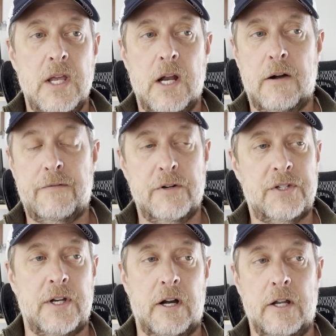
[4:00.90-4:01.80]
in our first
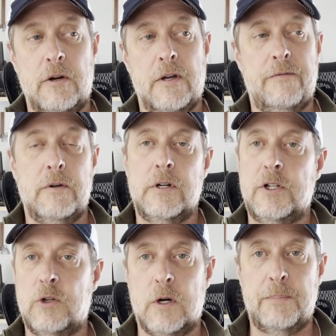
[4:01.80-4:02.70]
scenario, if you were to
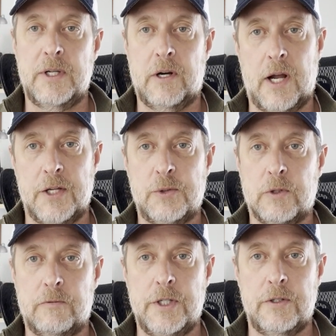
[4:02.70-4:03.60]
show up at your high
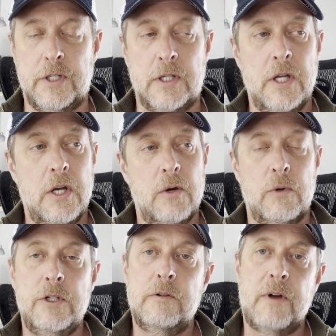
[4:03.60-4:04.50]
school reunion,
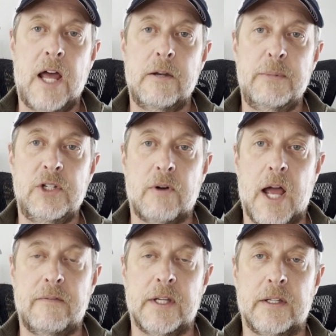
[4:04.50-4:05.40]
would you rather be
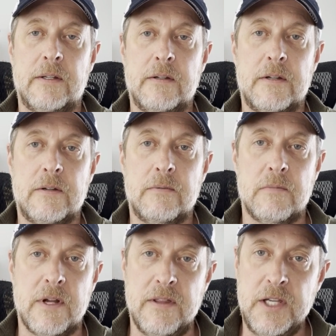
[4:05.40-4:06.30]
driving
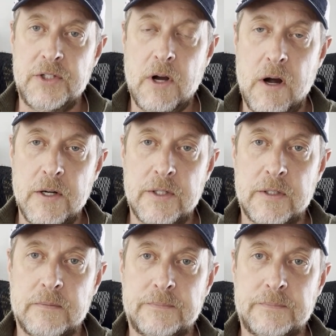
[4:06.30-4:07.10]
one of these cars